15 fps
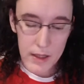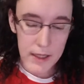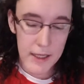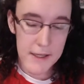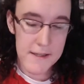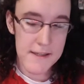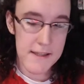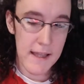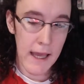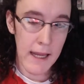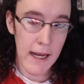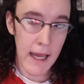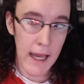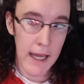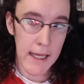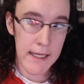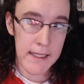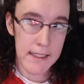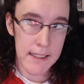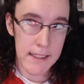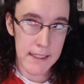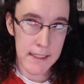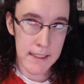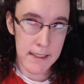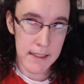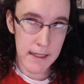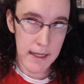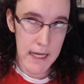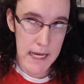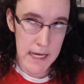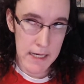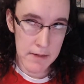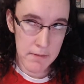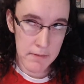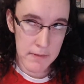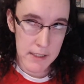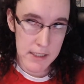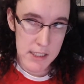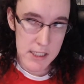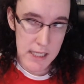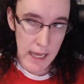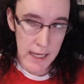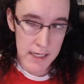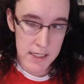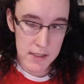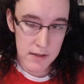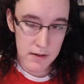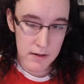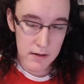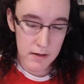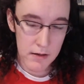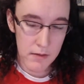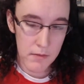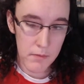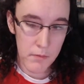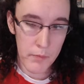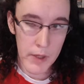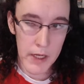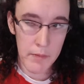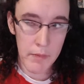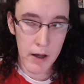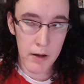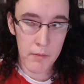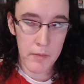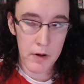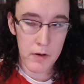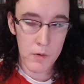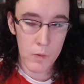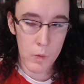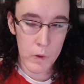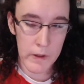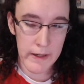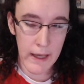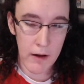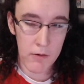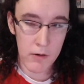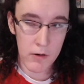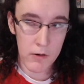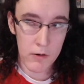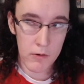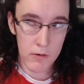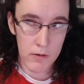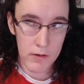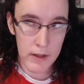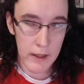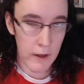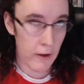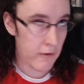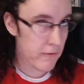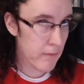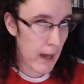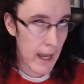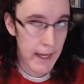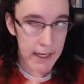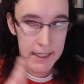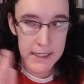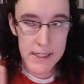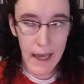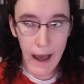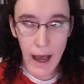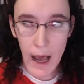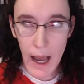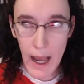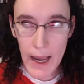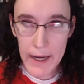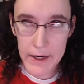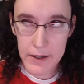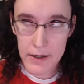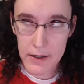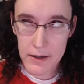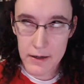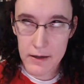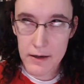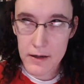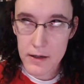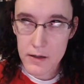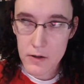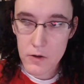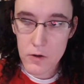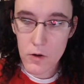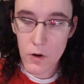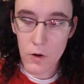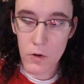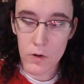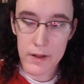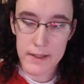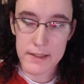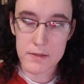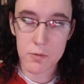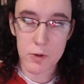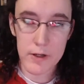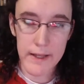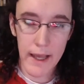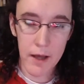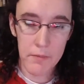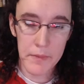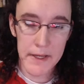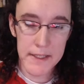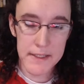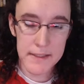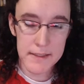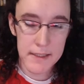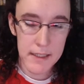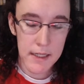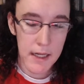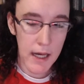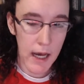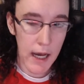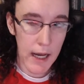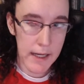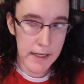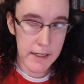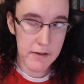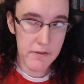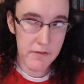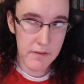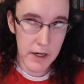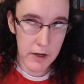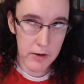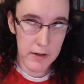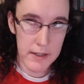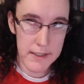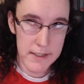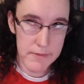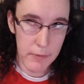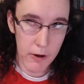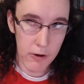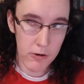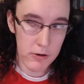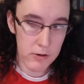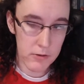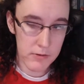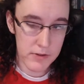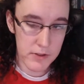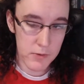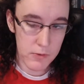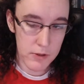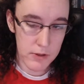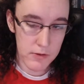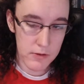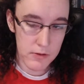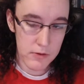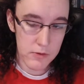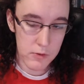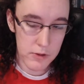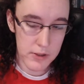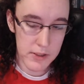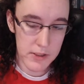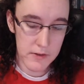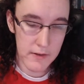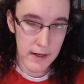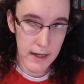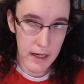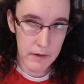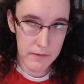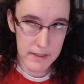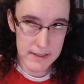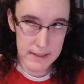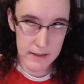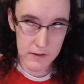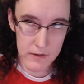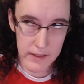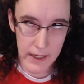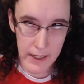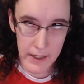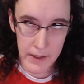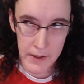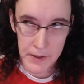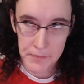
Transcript: is that I need a set minimum word count goal. If my entire goal is word count based, I need very small goals to work toward to every single day.